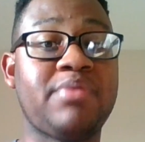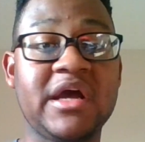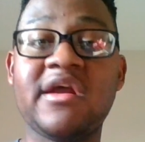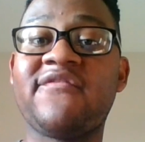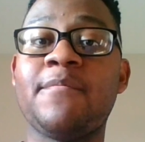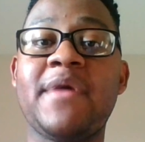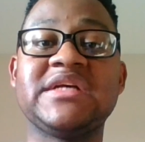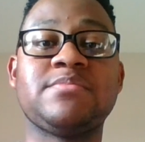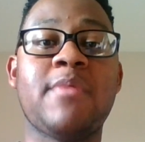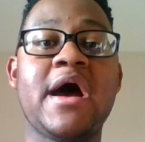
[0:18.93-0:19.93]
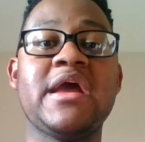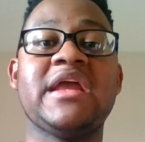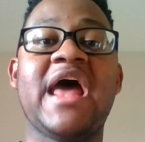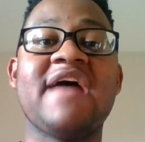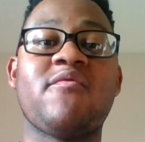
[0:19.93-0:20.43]
picked it up from Best Buy,
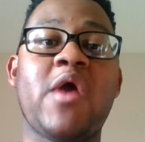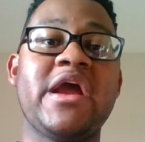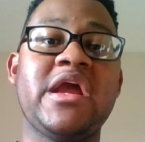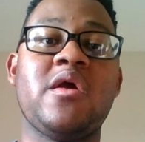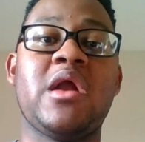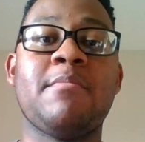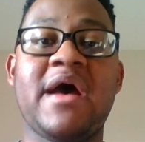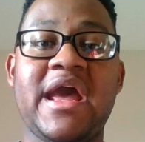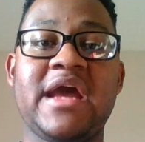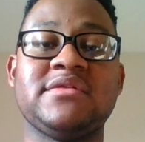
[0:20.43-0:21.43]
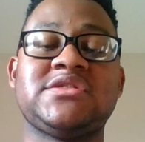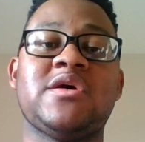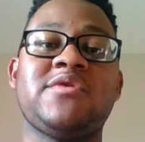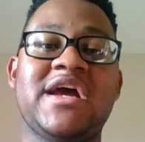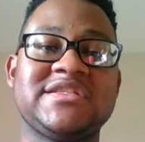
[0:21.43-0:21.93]
and I have it right here in my hand.
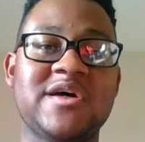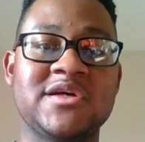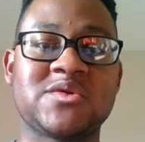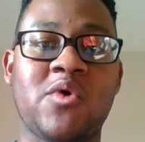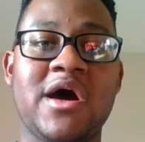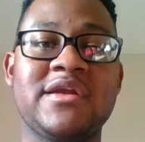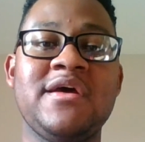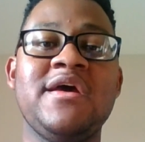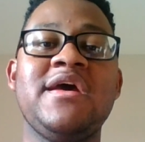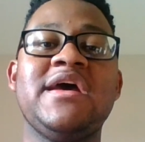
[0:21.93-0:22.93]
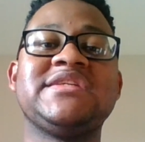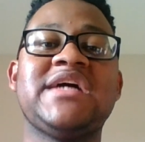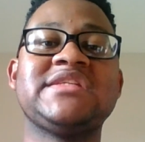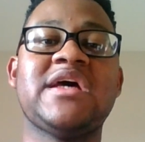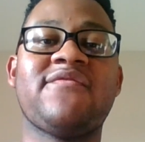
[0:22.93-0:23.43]
So yes, HawkSquad, it is
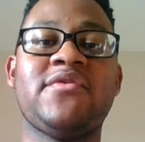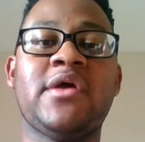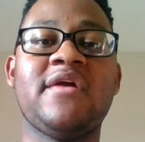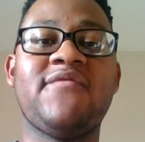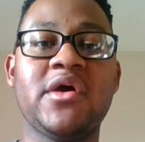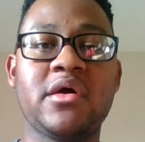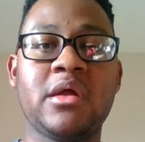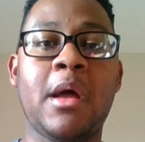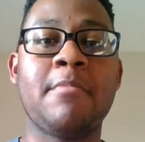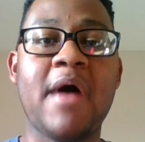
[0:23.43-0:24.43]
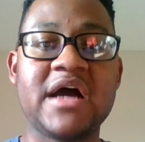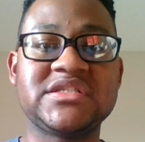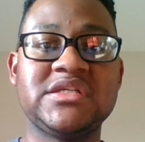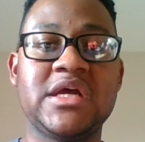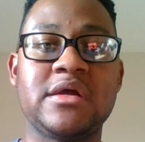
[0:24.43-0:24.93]
now time for another video game
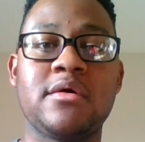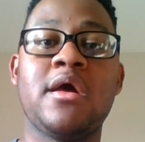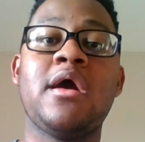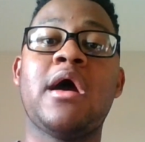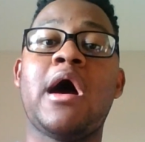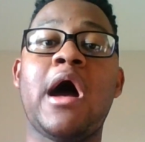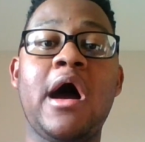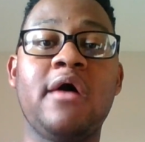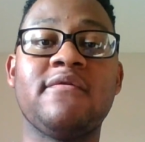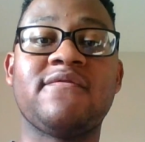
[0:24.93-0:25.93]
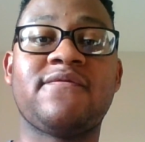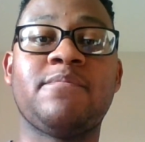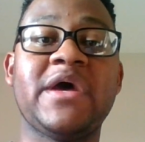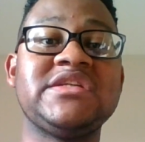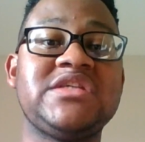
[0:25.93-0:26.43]
unboxing of
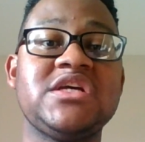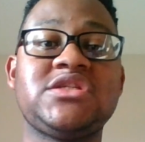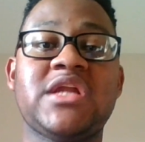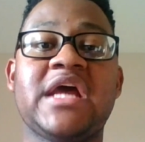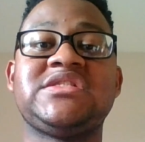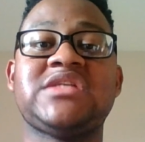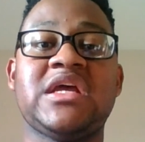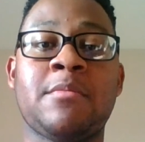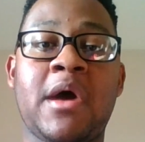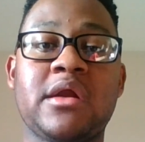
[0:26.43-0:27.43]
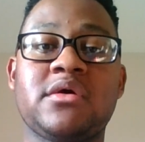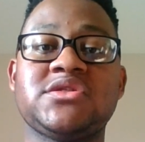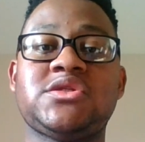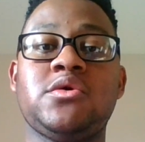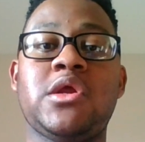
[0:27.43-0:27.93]
PlayStation and Santa
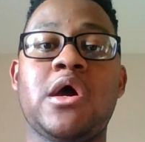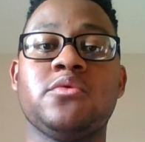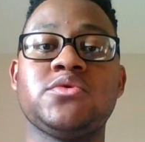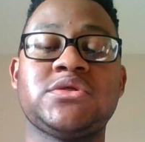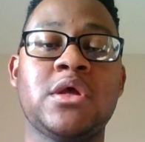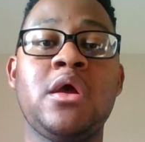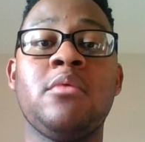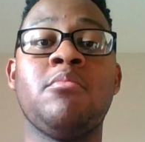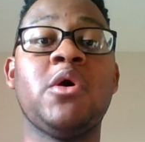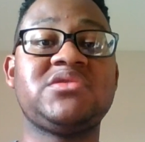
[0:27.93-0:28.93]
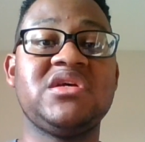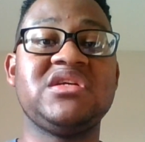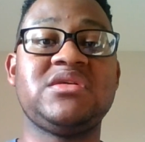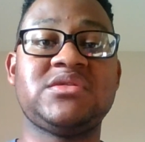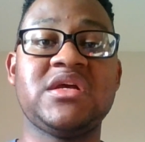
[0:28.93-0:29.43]
Monica Studios' most
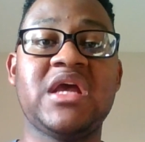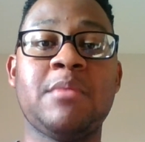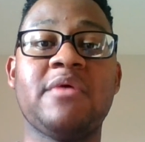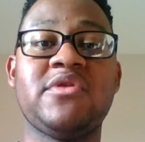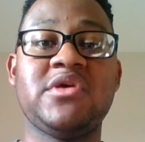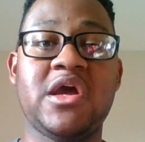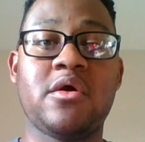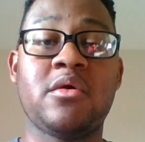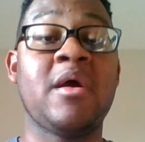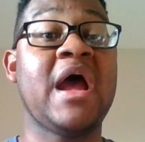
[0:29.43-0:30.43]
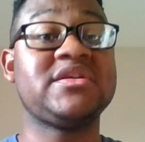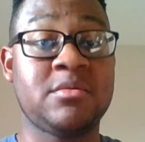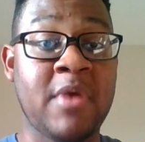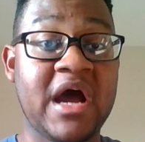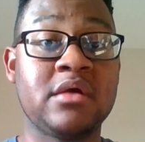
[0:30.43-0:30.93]
anticipated game of the year,
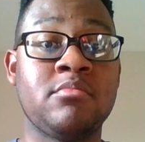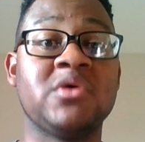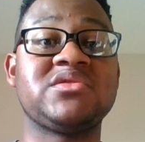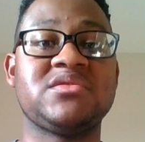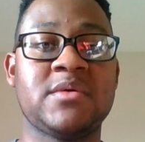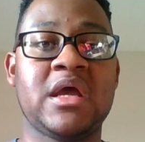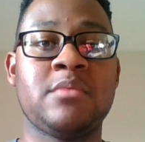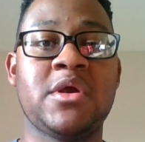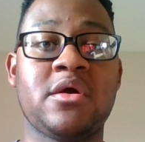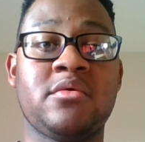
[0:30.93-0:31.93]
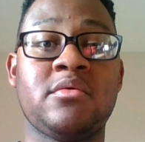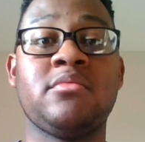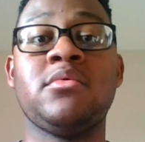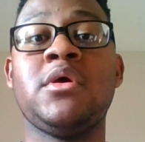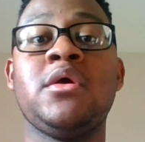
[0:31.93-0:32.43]
actually my most anticipated game year,
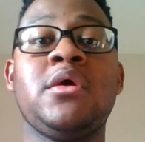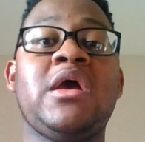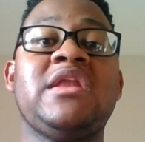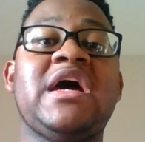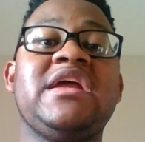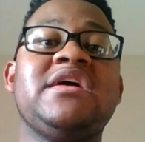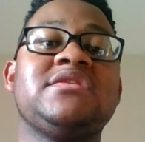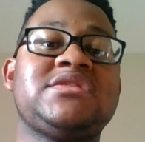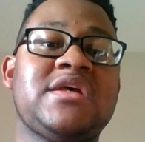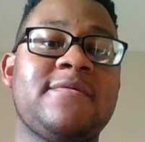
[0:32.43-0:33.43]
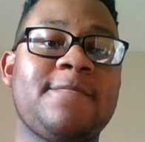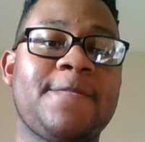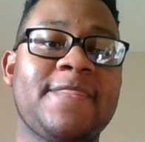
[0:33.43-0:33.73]
and that is